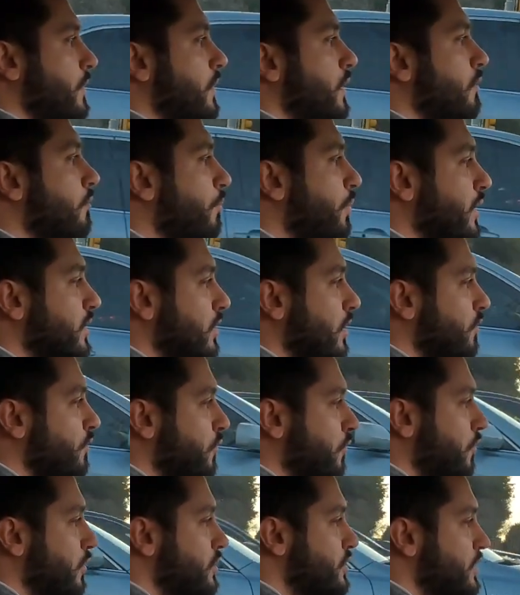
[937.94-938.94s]
But
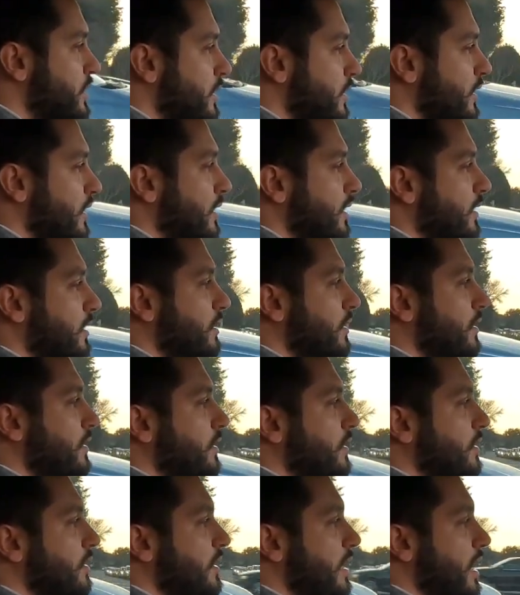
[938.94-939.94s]
unfortunately,
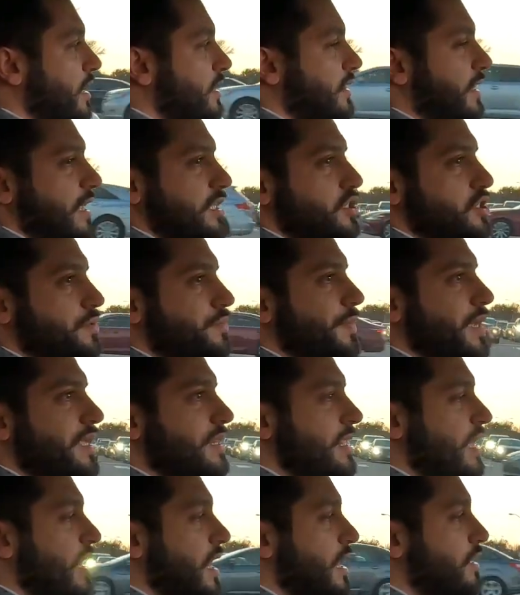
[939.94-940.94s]
yeah, they just
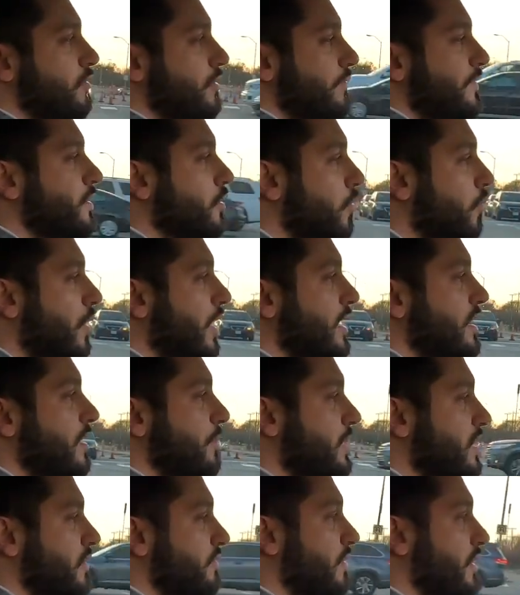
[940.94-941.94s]
made that. I don't even know why they
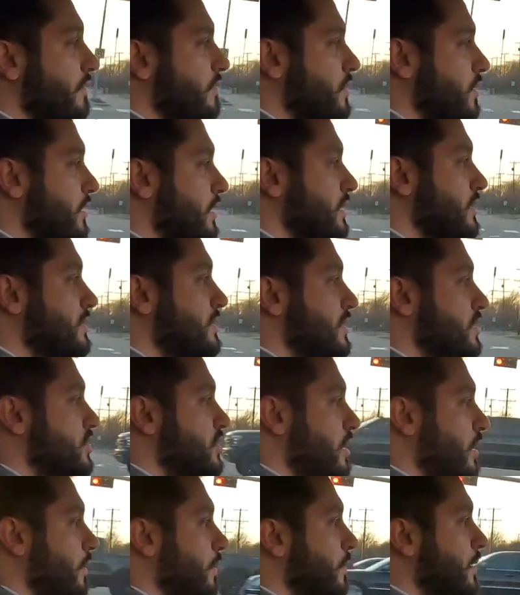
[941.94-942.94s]
made the 530. It's such
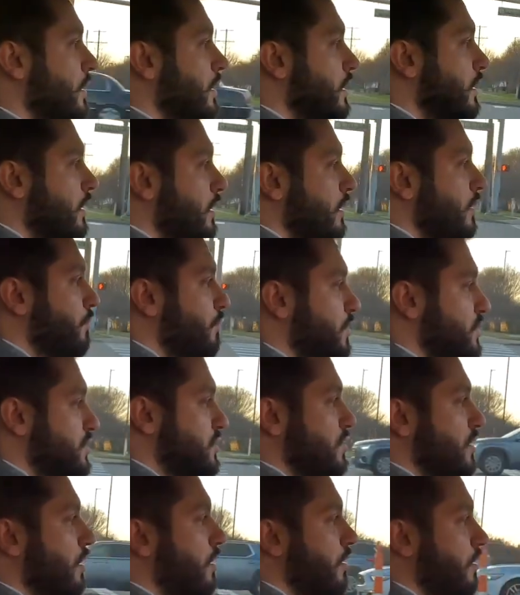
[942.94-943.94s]
a
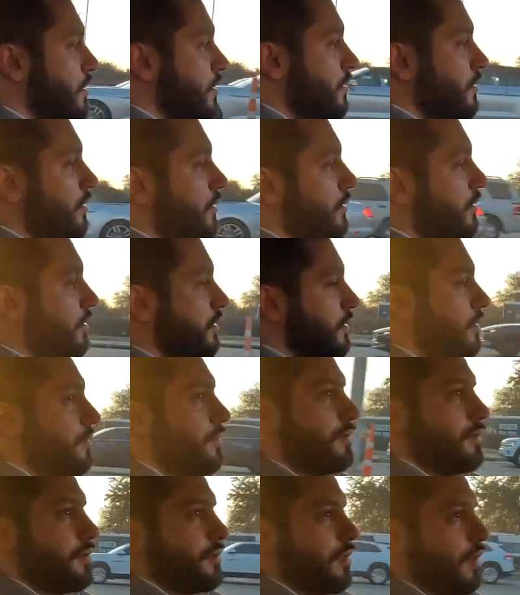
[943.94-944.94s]
bizarre
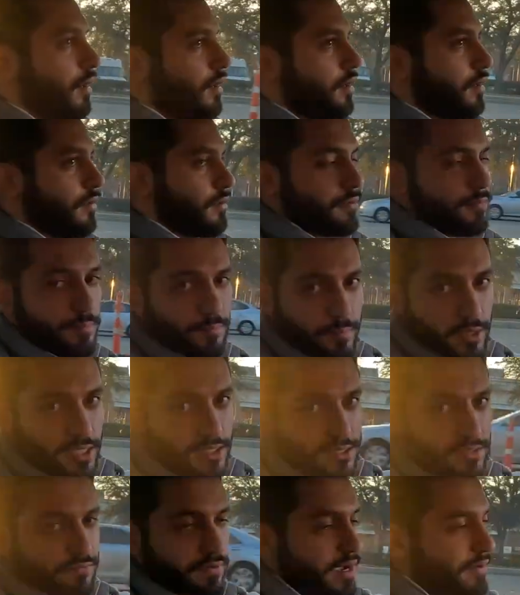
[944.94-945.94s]
car,
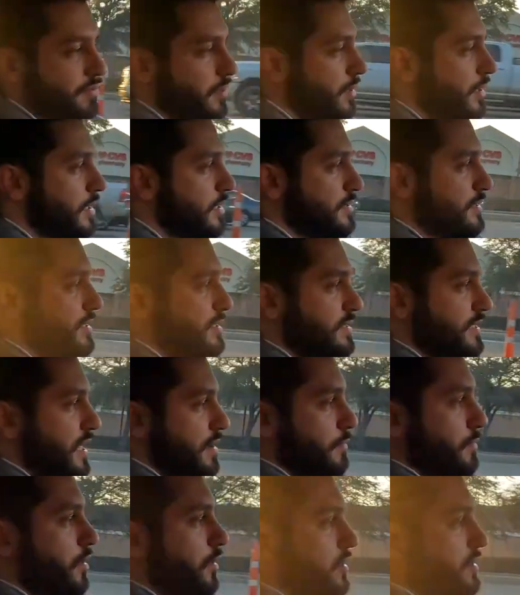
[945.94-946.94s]
because the 530 is the
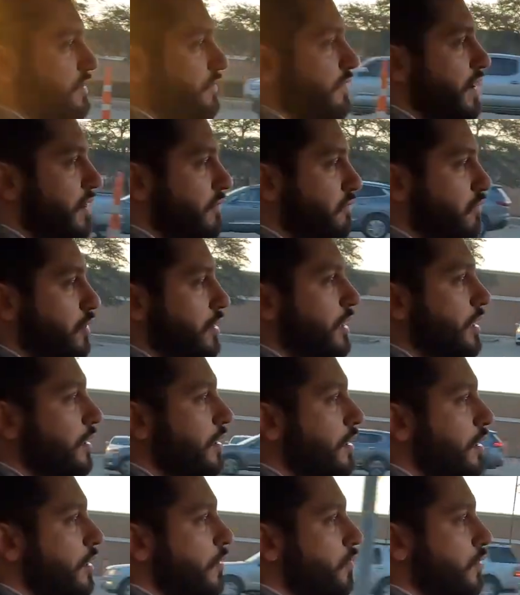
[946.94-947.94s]
same car as the 540
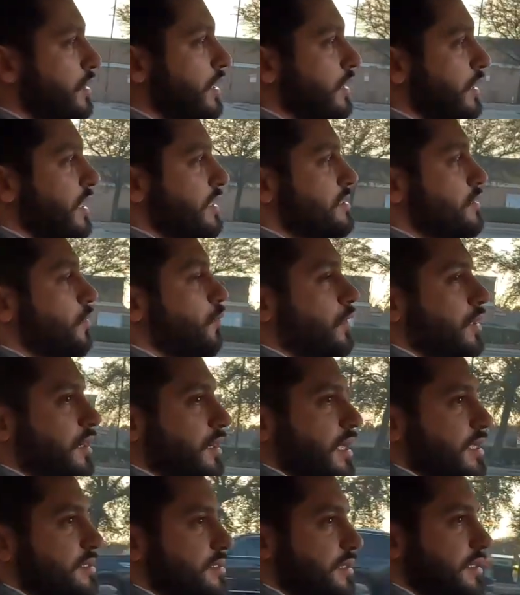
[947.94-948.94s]
with one
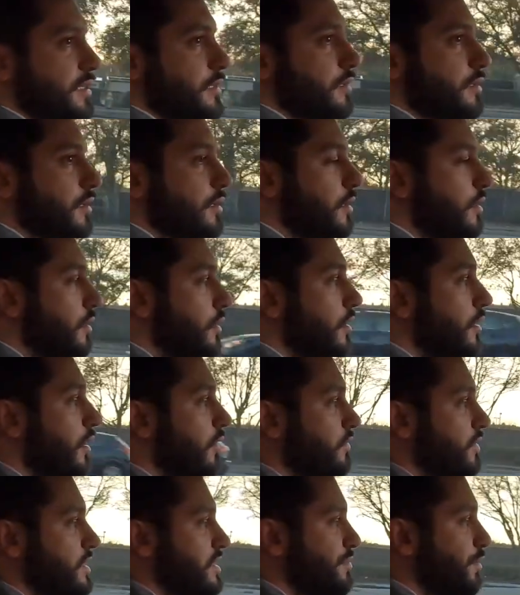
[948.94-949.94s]
less liter
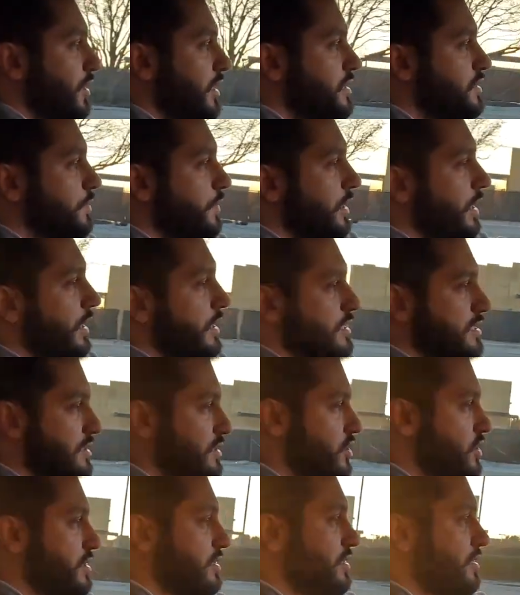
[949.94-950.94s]
of displacement, and it's
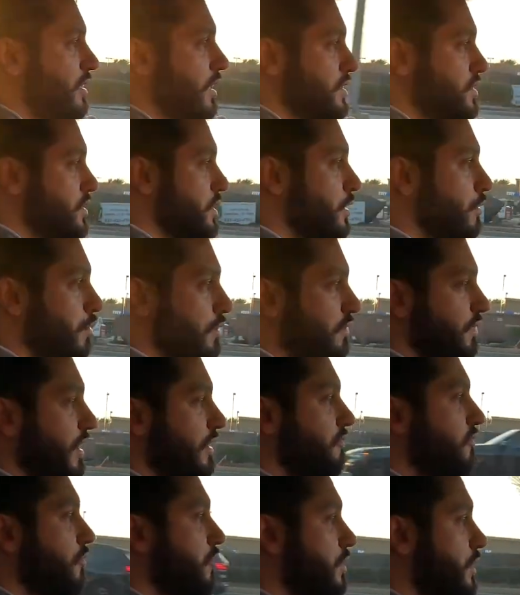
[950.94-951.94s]
just a slower
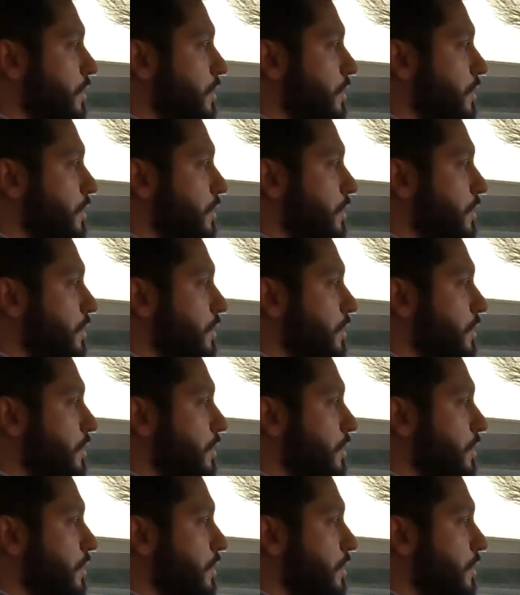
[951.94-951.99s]
540.